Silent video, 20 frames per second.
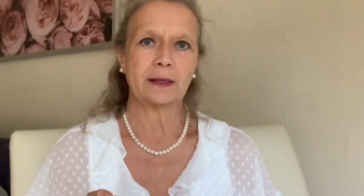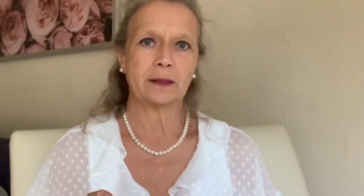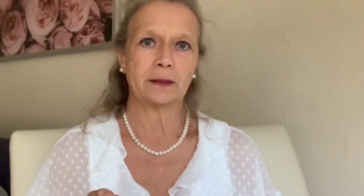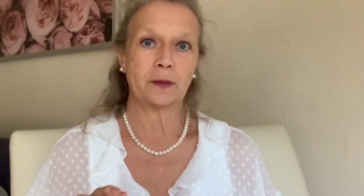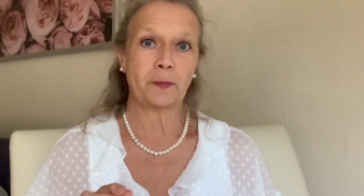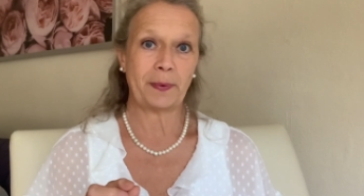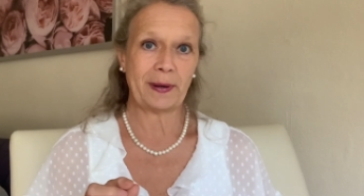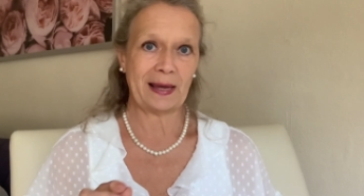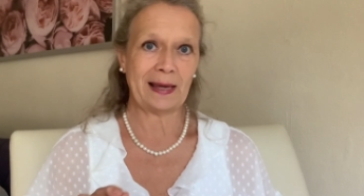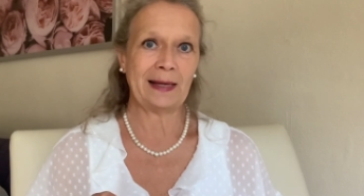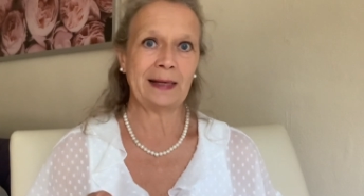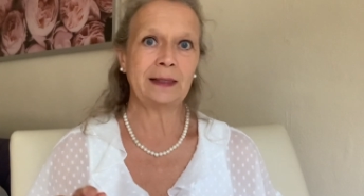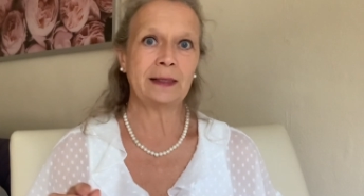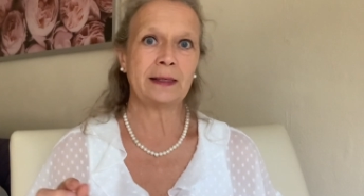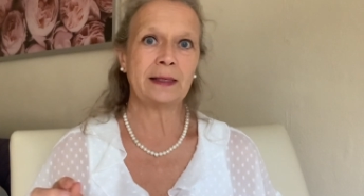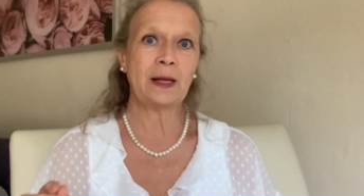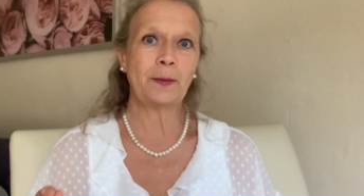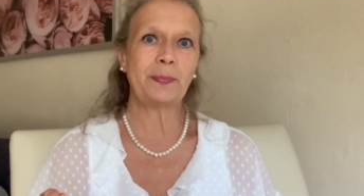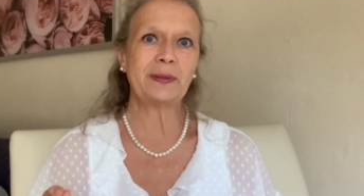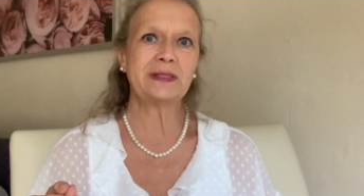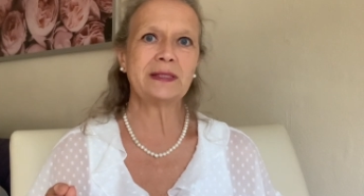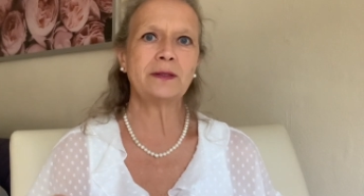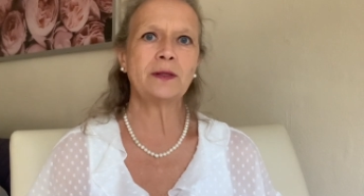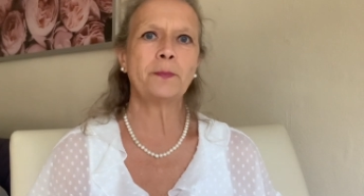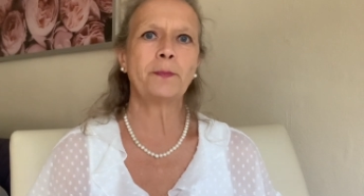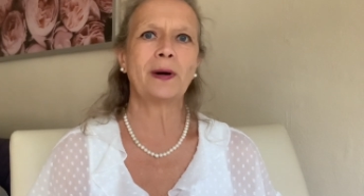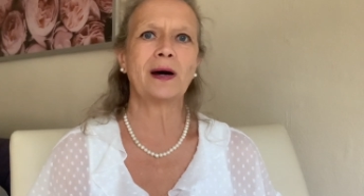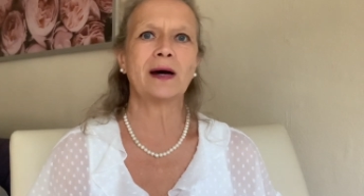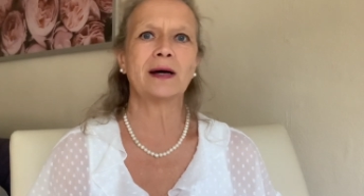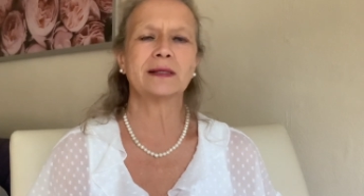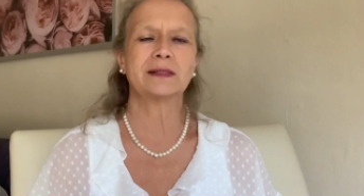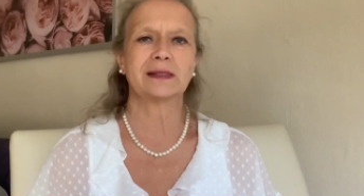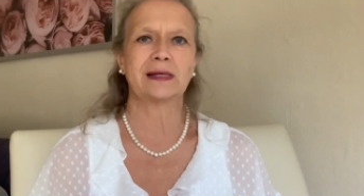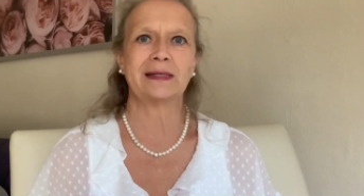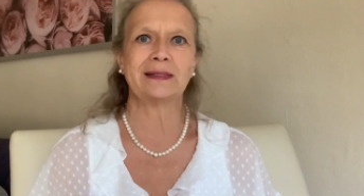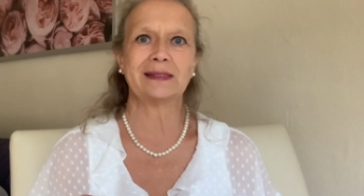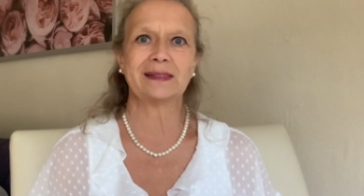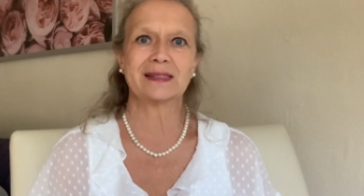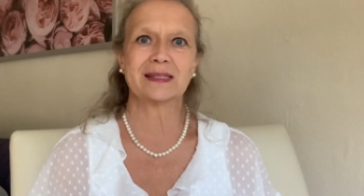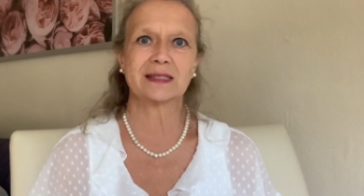the pain, nip it in the bud,
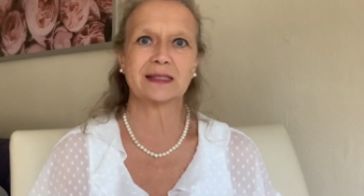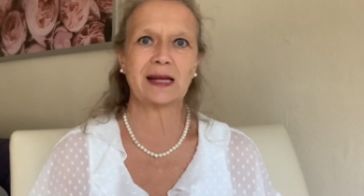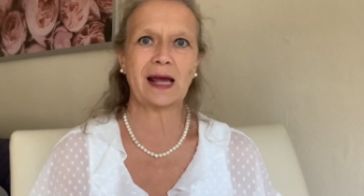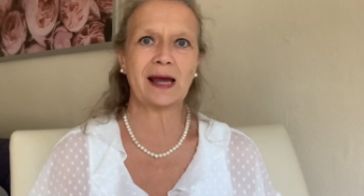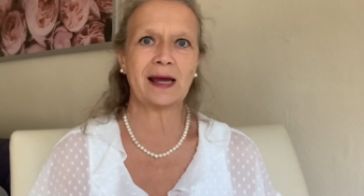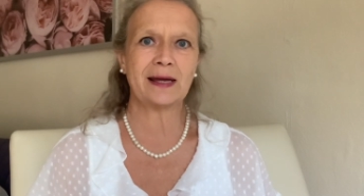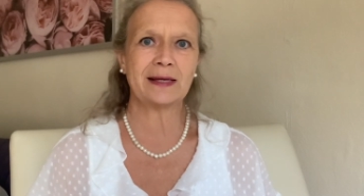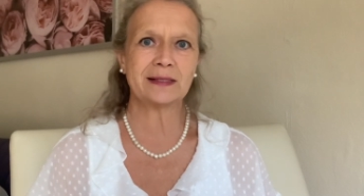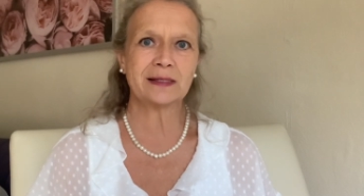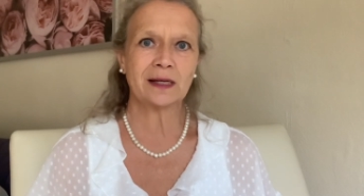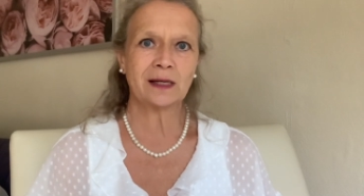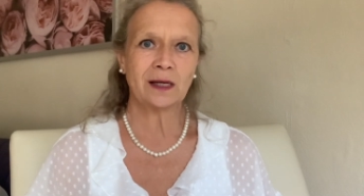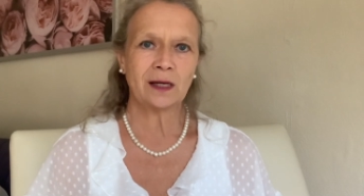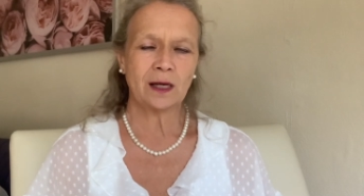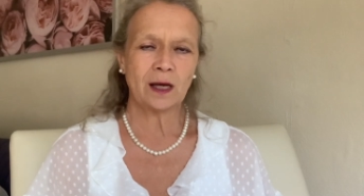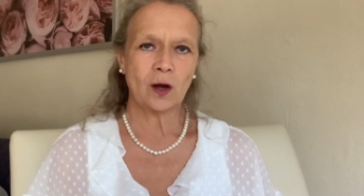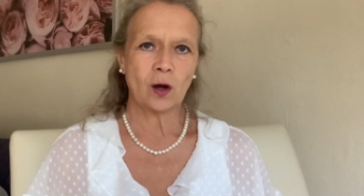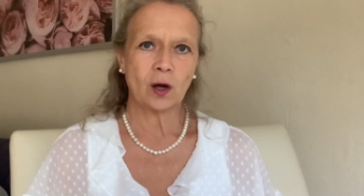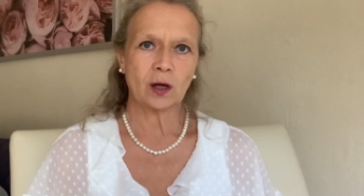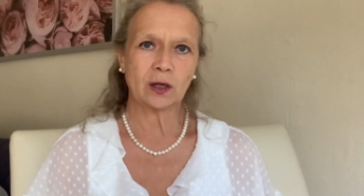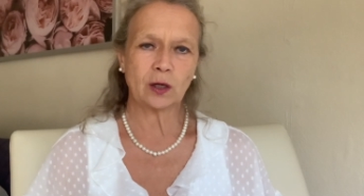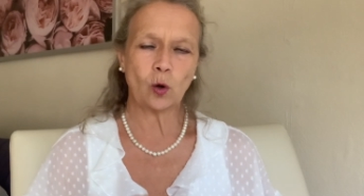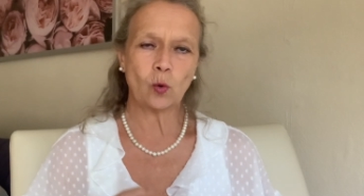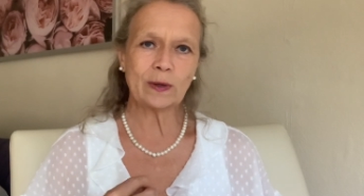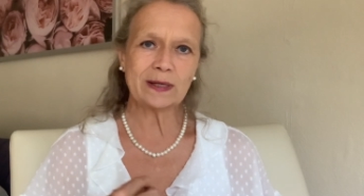and instead go